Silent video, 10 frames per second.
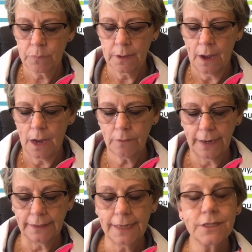All right,
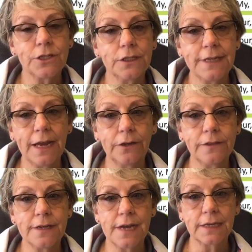let's look down at the
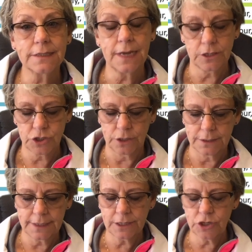next section,
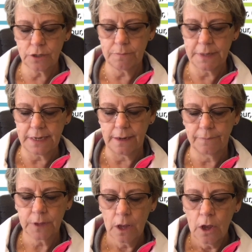section B.
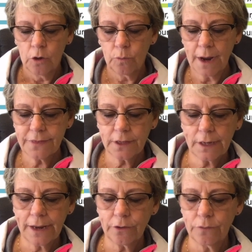Write the
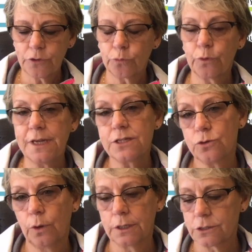letter of the
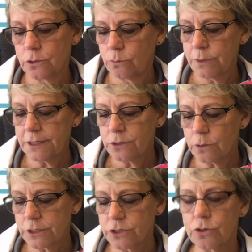resource. So
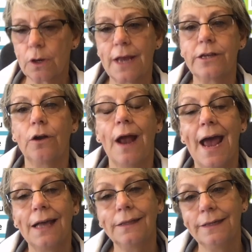resources are like your
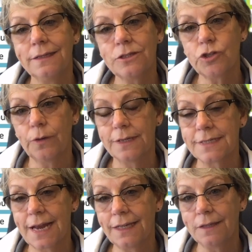atlas, your
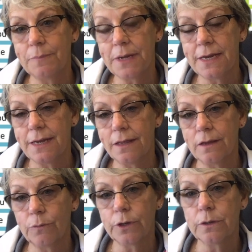encyclopedia that
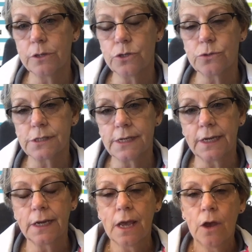we're using
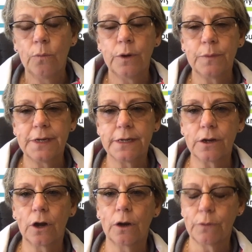when we did
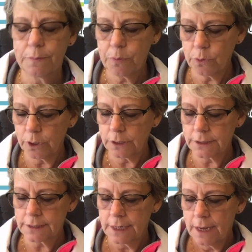our
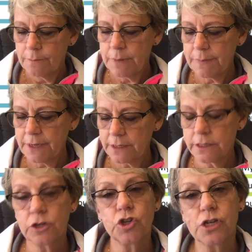reports, maybe a
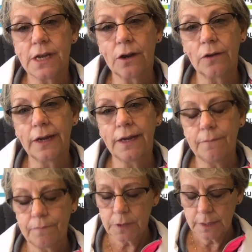dictionary.
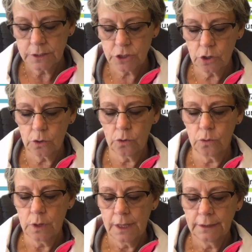So
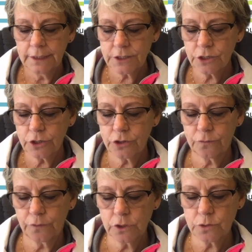let's look at the
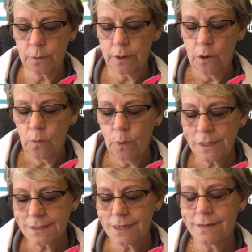first one. What
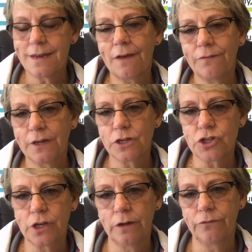is the
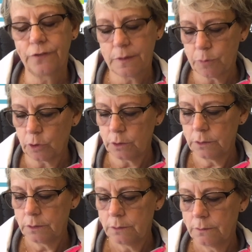definition of feeble?
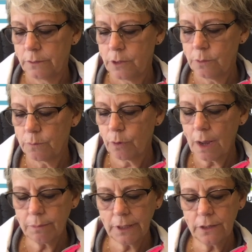You would
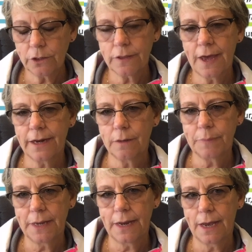probably look that up
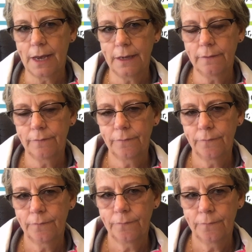in a,
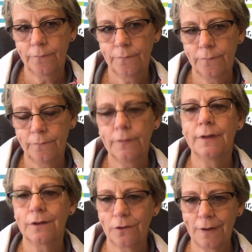
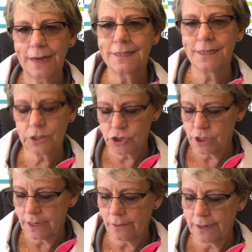correct,
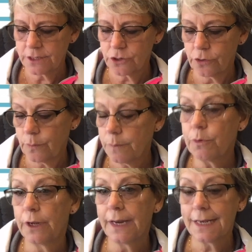dictionary. So you would
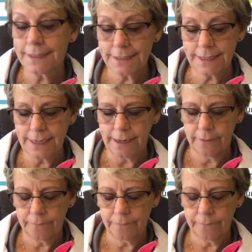put a C.